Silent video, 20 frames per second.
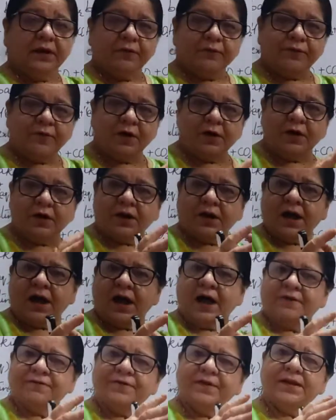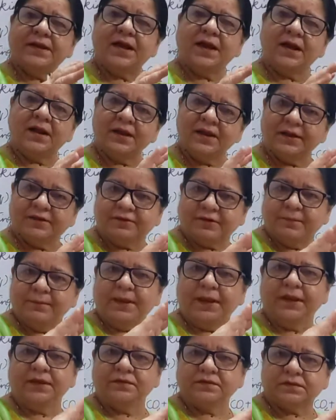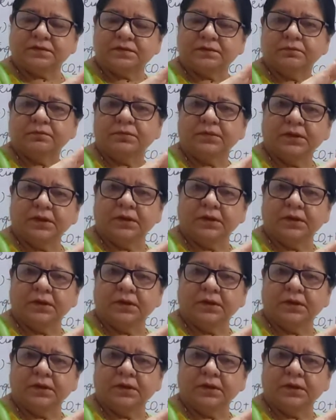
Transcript: for half an hour it remains,